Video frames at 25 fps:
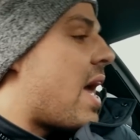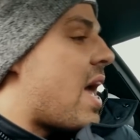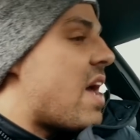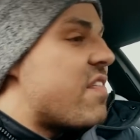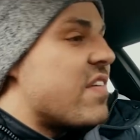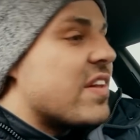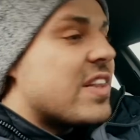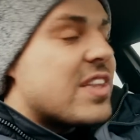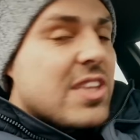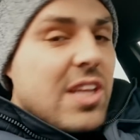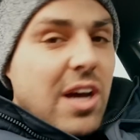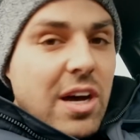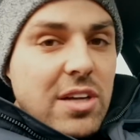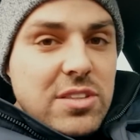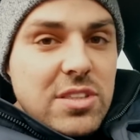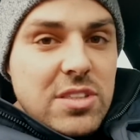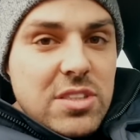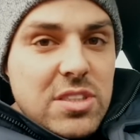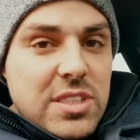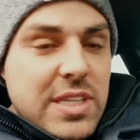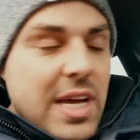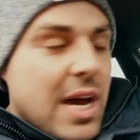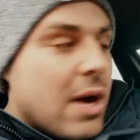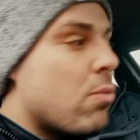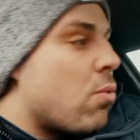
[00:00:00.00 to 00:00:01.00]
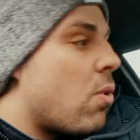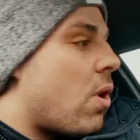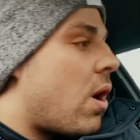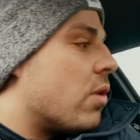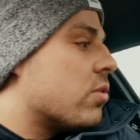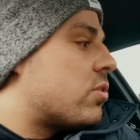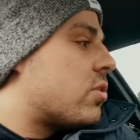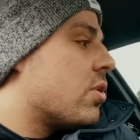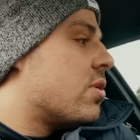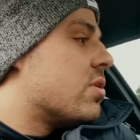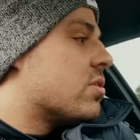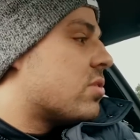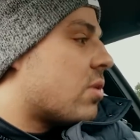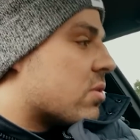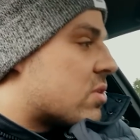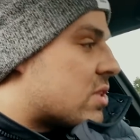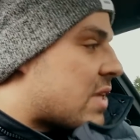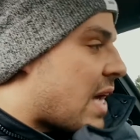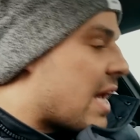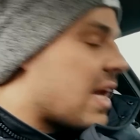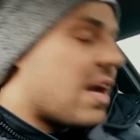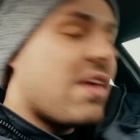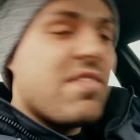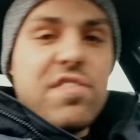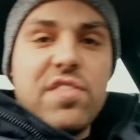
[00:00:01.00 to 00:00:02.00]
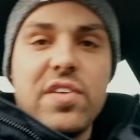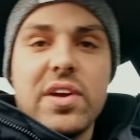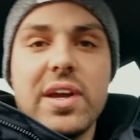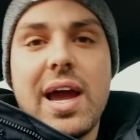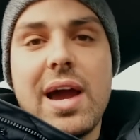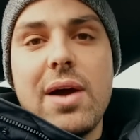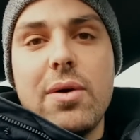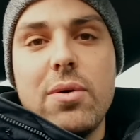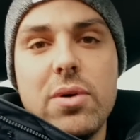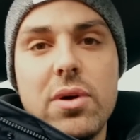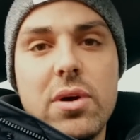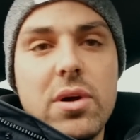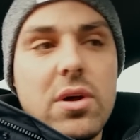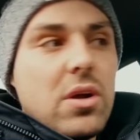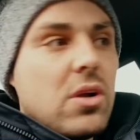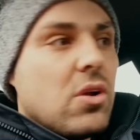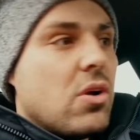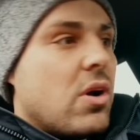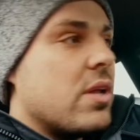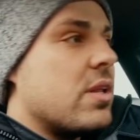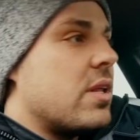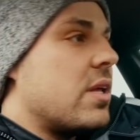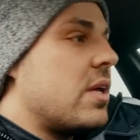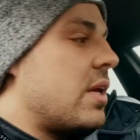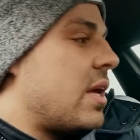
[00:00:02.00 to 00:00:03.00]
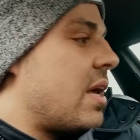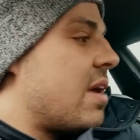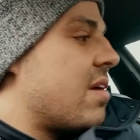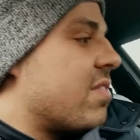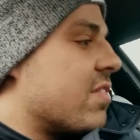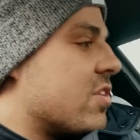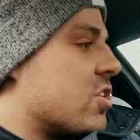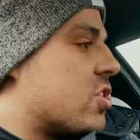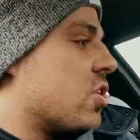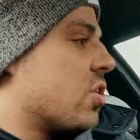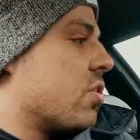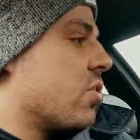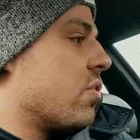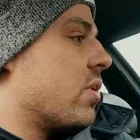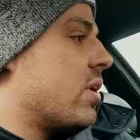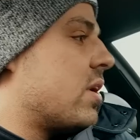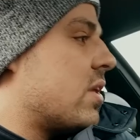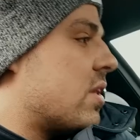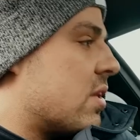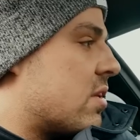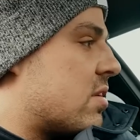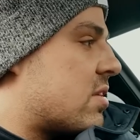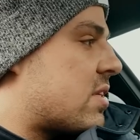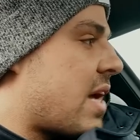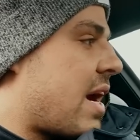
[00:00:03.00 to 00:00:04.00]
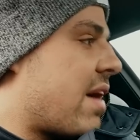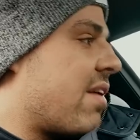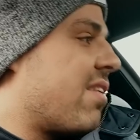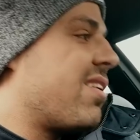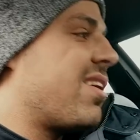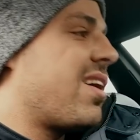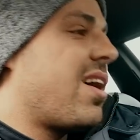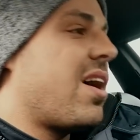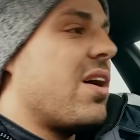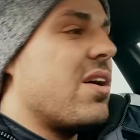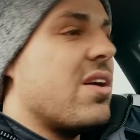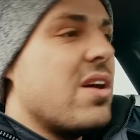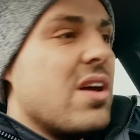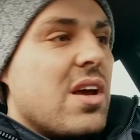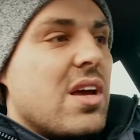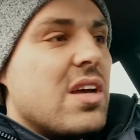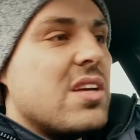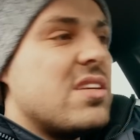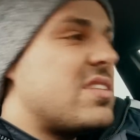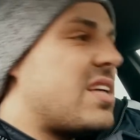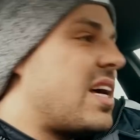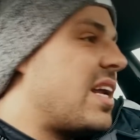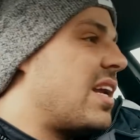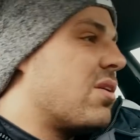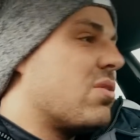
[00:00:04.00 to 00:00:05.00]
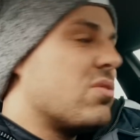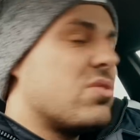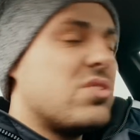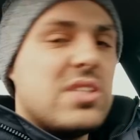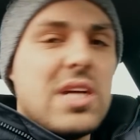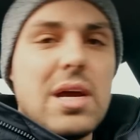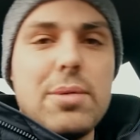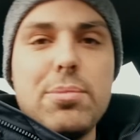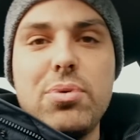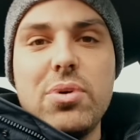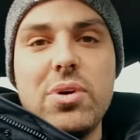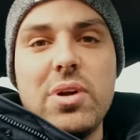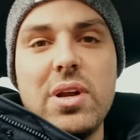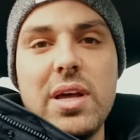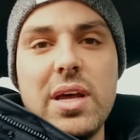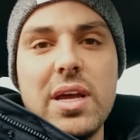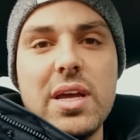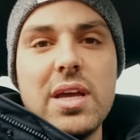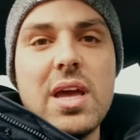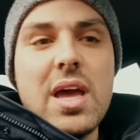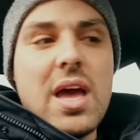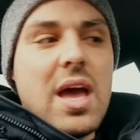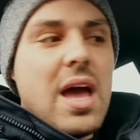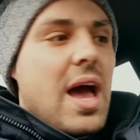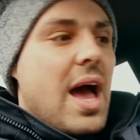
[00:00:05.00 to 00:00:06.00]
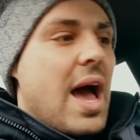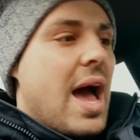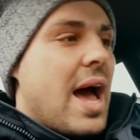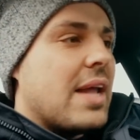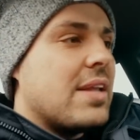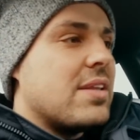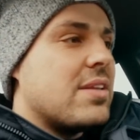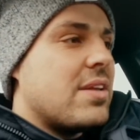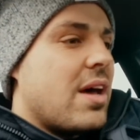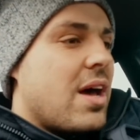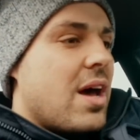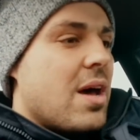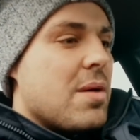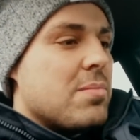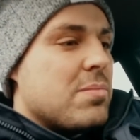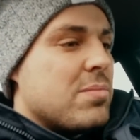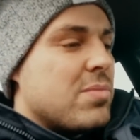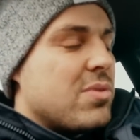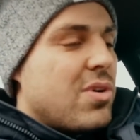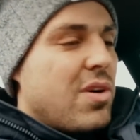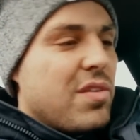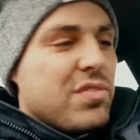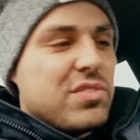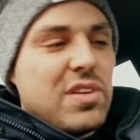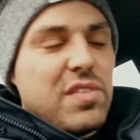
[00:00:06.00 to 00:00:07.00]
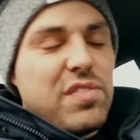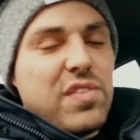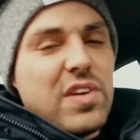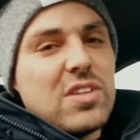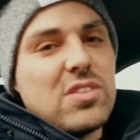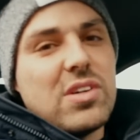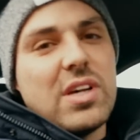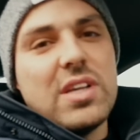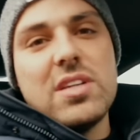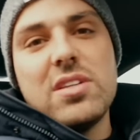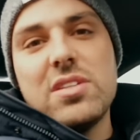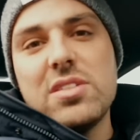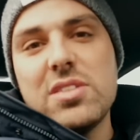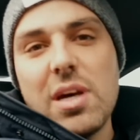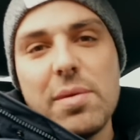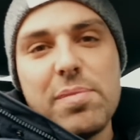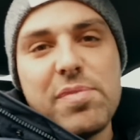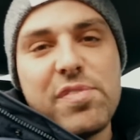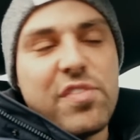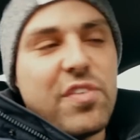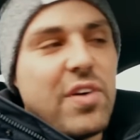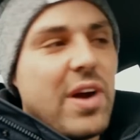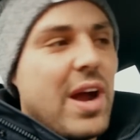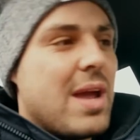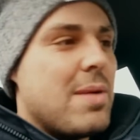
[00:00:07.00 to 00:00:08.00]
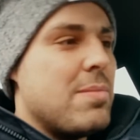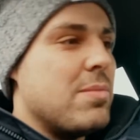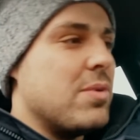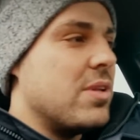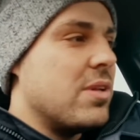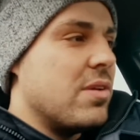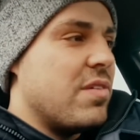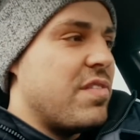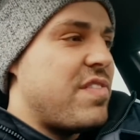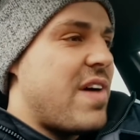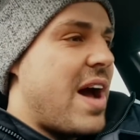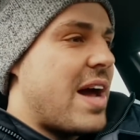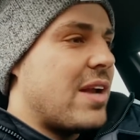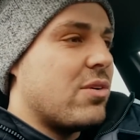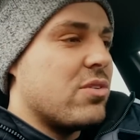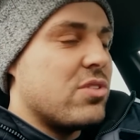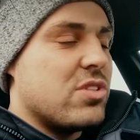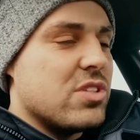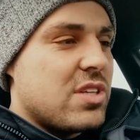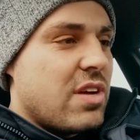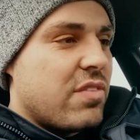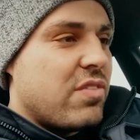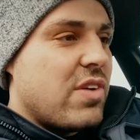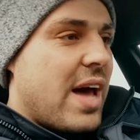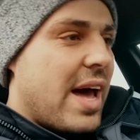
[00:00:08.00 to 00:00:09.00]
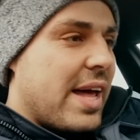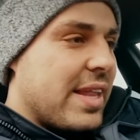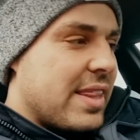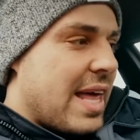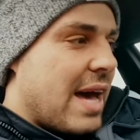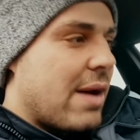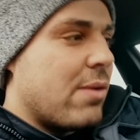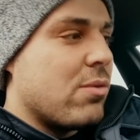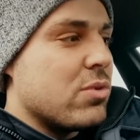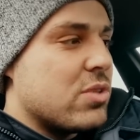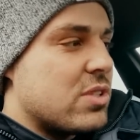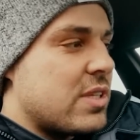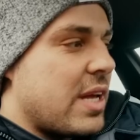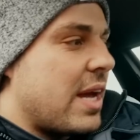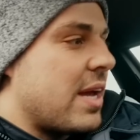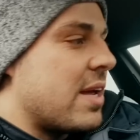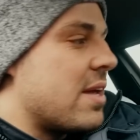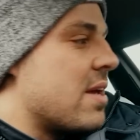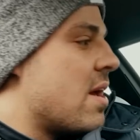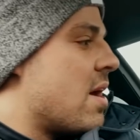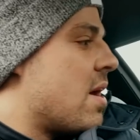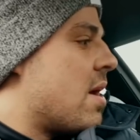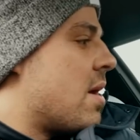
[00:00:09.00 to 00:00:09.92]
If it doesn't sell, what I'll do is I'll take everything out, like the Venturi, the stereo, sell it all separately, and obviously things like the subframe and the Vanos and stuff like that, that will stay.